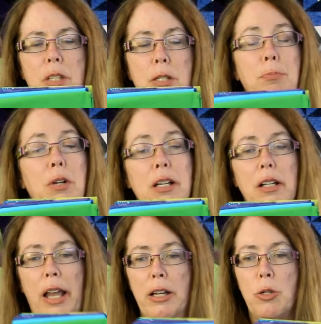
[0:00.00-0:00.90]
spring
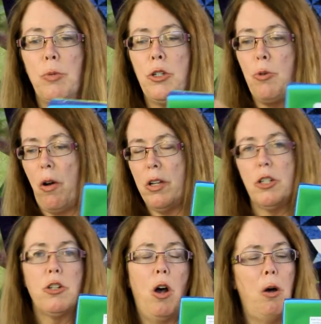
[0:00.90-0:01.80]
collection, which you already
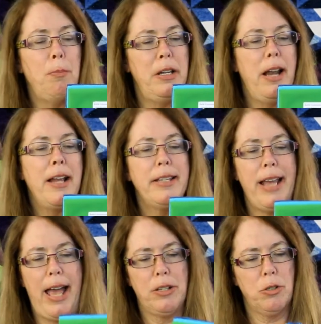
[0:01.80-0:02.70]
saw, Midnight
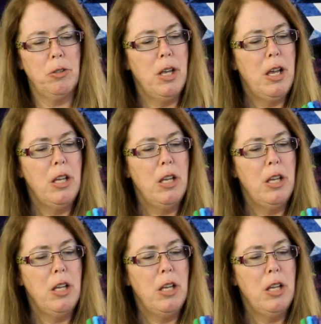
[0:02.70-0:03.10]
Dazzle.